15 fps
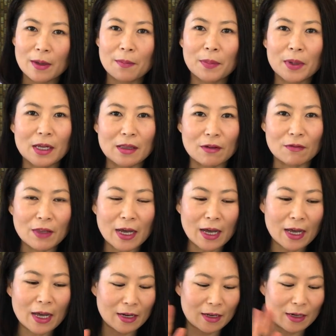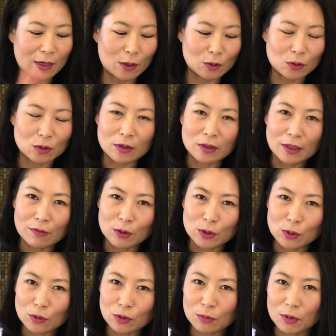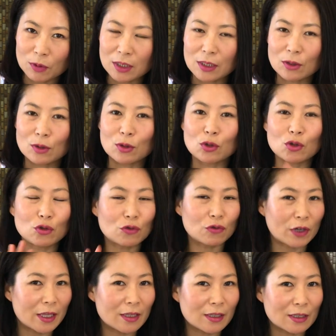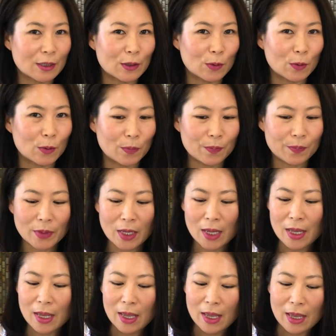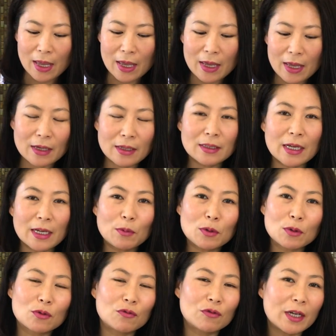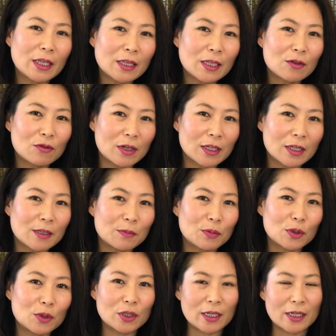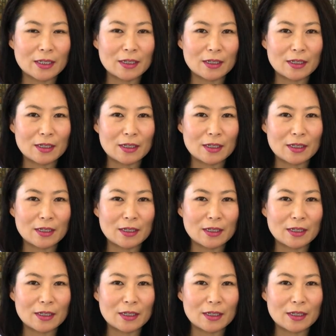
But I love that, and I also love the soju martini. So try this at home. And I would greatly, greatly appreciate it